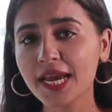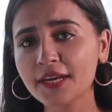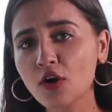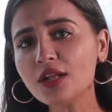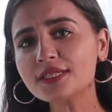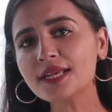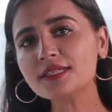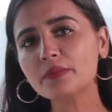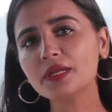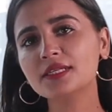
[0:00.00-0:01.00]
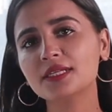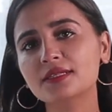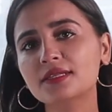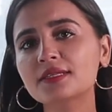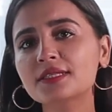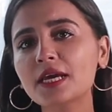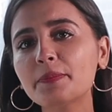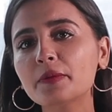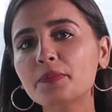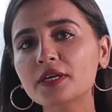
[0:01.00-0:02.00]
In all sensibilities, this
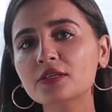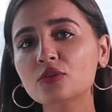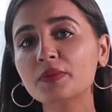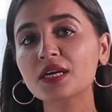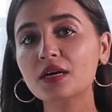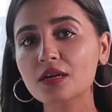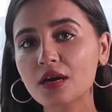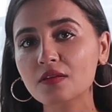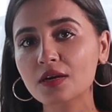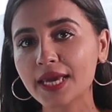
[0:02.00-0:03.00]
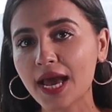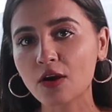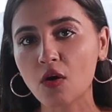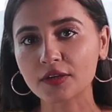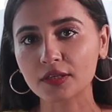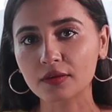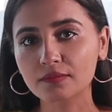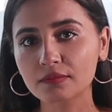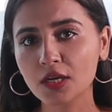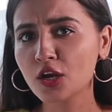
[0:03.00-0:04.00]
step appears to be another gag order.
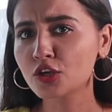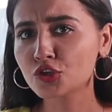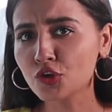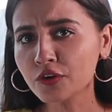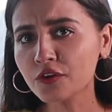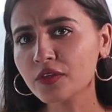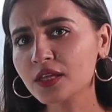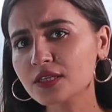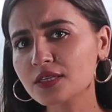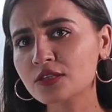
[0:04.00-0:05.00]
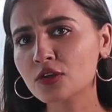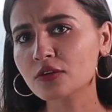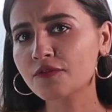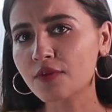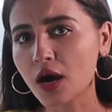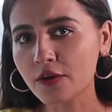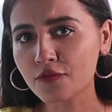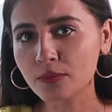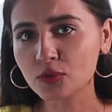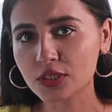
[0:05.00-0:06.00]
Don't you think this is not far
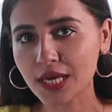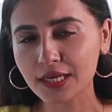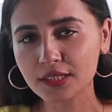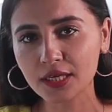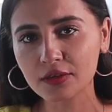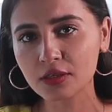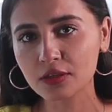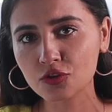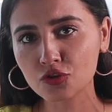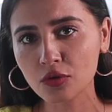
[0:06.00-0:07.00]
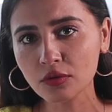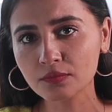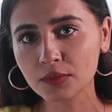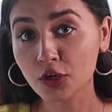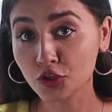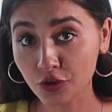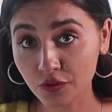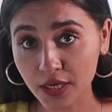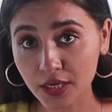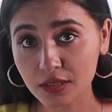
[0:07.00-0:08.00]
from totalitarian control? Do you
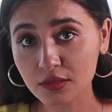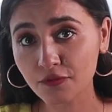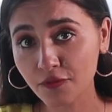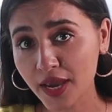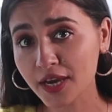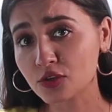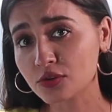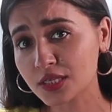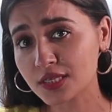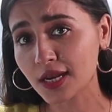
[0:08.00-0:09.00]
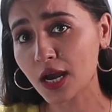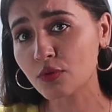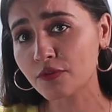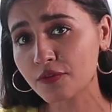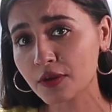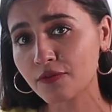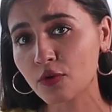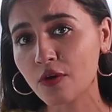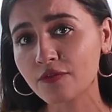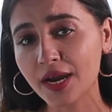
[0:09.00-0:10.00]
think it is fair to disallow a free
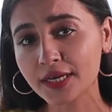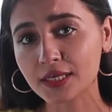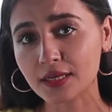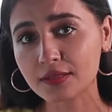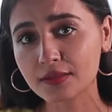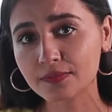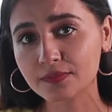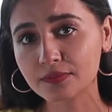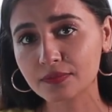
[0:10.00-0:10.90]
flow of ideas?